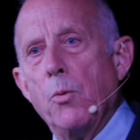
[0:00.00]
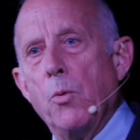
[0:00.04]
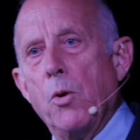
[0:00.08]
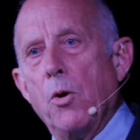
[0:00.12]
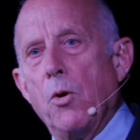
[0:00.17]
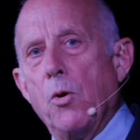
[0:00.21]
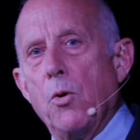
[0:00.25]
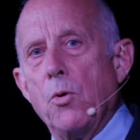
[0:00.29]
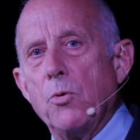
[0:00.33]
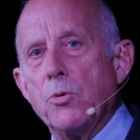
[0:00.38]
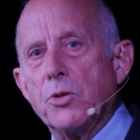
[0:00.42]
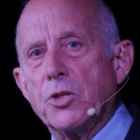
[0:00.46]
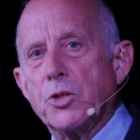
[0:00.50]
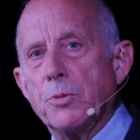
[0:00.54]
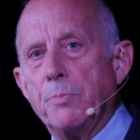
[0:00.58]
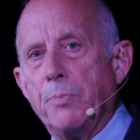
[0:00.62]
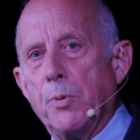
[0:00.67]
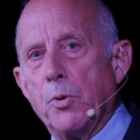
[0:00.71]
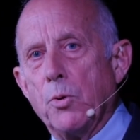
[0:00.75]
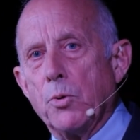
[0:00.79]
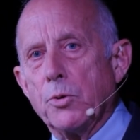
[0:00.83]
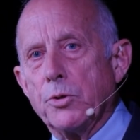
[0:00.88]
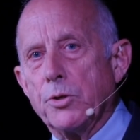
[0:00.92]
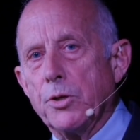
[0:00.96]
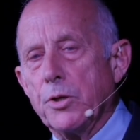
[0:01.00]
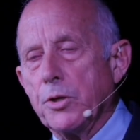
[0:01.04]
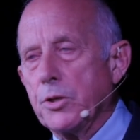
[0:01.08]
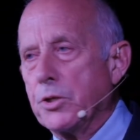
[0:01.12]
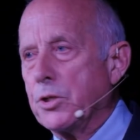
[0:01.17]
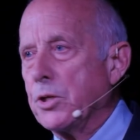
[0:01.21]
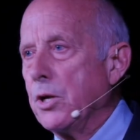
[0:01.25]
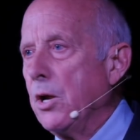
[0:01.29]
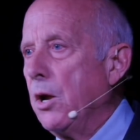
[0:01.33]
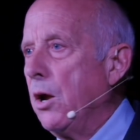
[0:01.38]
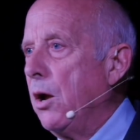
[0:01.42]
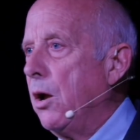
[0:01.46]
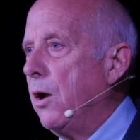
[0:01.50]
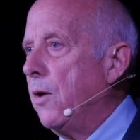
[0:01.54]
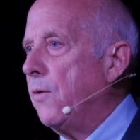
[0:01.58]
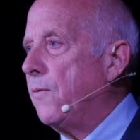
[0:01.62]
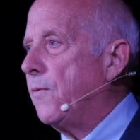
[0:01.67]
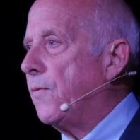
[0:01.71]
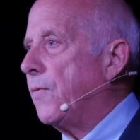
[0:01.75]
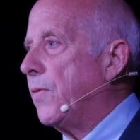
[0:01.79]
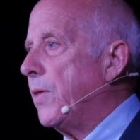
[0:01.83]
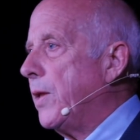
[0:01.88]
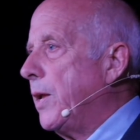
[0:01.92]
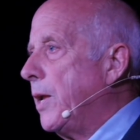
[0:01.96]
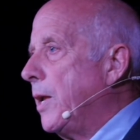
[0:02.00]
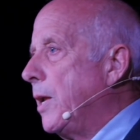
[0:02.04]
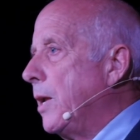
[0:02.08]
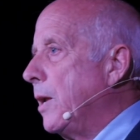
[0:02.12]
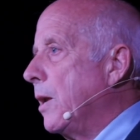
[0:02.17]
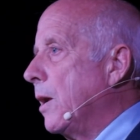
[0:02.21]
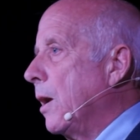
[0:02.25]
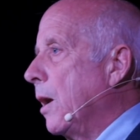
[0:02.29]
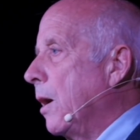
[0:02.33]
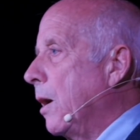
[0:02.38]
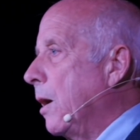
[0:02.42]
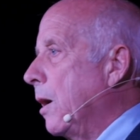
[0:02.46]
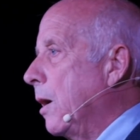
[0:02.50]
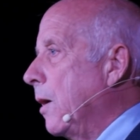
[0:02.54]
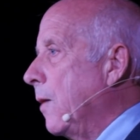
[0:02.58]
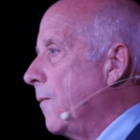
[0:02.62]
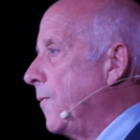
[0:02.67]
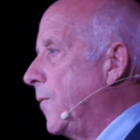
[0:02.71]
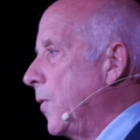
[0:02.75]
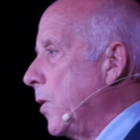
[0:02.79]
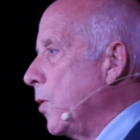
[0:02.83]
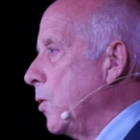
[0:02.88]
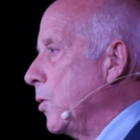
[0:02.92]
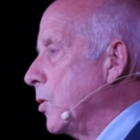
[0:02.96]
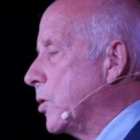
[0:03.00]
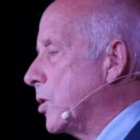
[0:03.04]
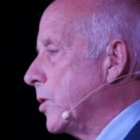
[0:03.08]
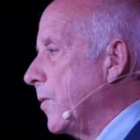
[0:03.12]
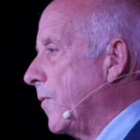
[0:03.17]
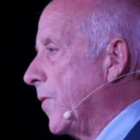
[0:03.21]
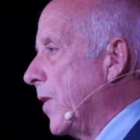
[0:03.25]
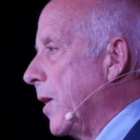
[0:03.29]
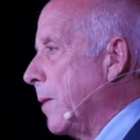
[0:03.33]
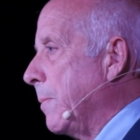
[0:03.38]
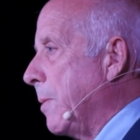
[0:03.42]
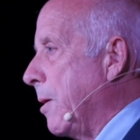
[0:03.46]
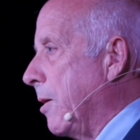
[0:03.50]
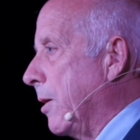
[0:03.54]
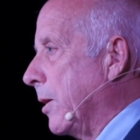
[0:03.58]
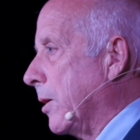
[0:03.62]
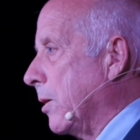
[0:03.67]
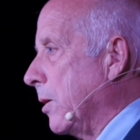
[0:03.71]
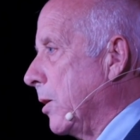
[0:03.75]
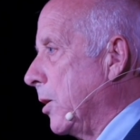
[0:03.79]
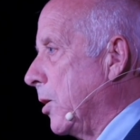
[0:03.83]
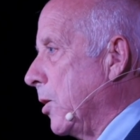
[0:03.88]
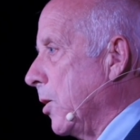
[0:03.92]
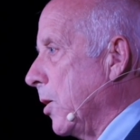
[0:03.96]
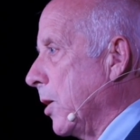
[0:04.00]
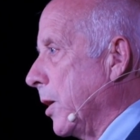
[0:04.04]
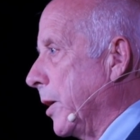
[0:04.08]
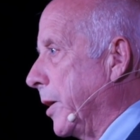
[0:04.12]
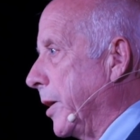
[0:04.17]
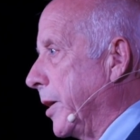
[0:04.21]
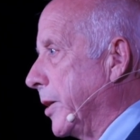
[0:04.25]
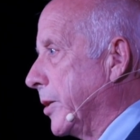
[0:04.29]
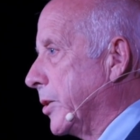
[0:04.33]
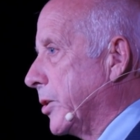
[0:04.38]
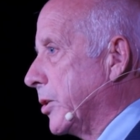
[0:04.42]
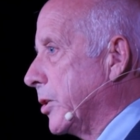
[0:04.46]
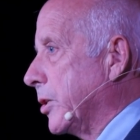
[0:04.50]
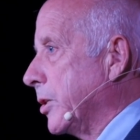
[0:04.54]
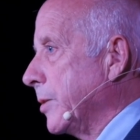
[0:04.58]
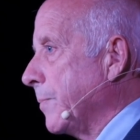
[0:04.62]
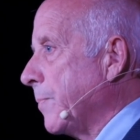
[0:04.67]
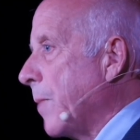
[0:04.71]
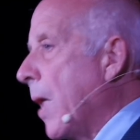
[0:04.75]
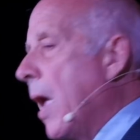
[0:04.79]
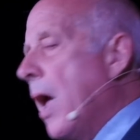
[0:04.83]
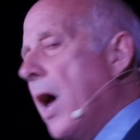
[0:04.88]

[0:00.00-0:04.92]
were all supporters of the views of the American colonists.